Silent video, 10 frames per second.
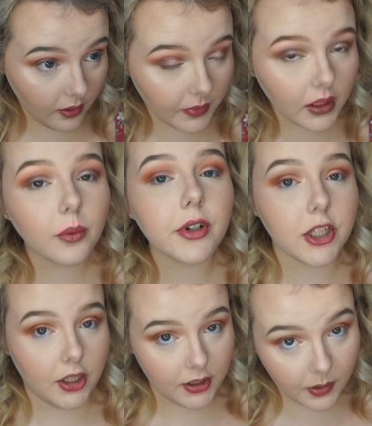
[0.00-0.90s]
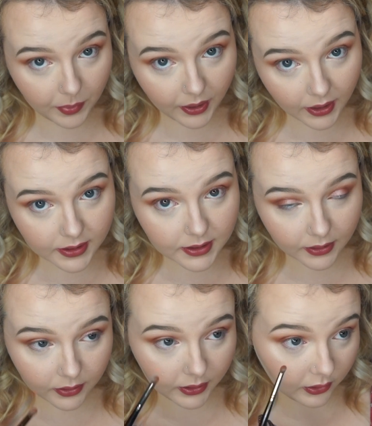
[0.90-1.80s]
up and I want you to dip your head
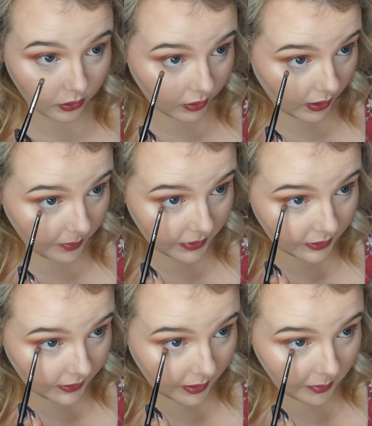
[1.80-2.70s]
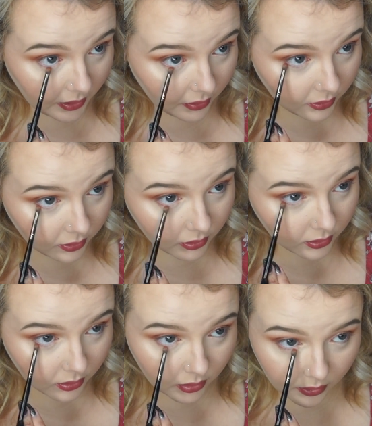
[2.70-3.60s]
down and look up into that mirror.
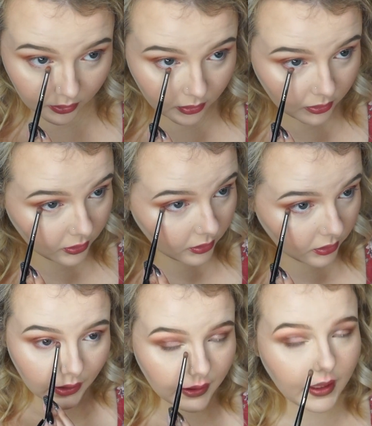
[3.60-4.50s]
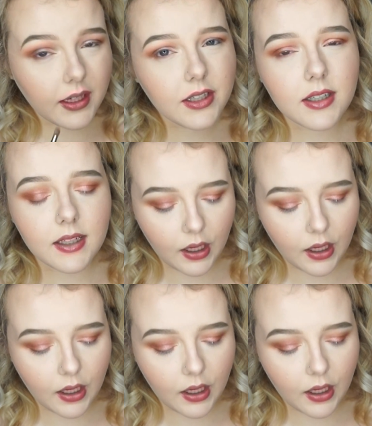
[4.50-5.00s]
And that just